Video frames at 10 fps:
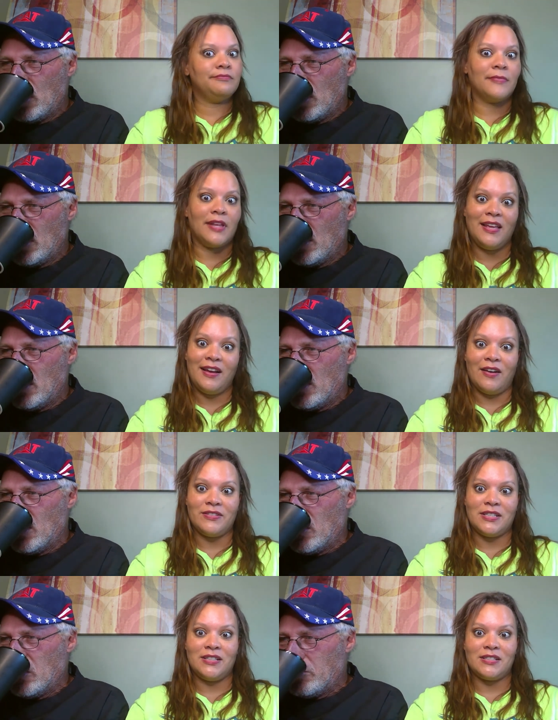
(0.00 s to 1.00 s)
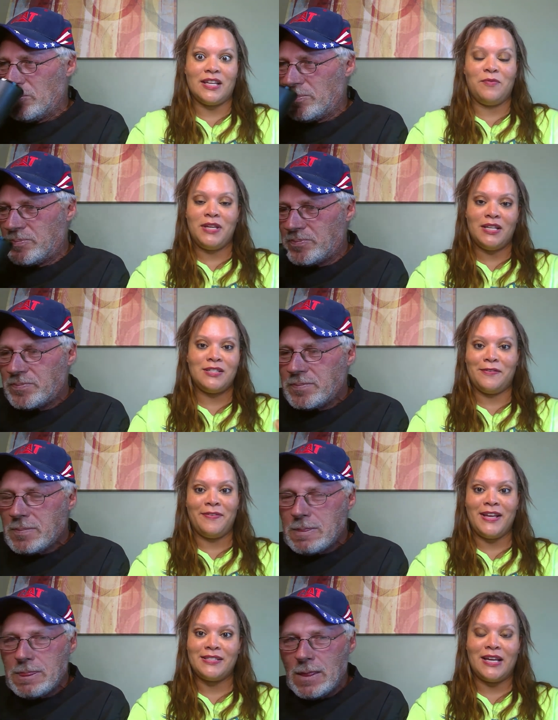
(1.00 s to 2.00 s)
Speaker 1: He obviously doesn't like. It. We can't see your
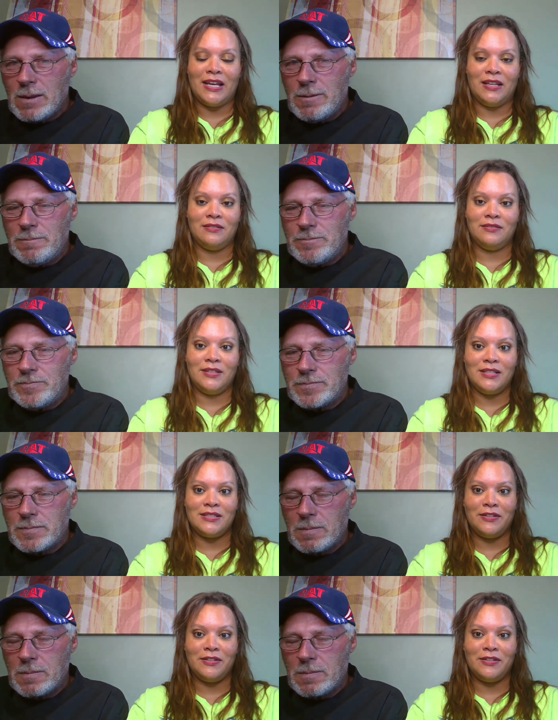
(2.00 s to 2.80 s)
face, honey. We can't see your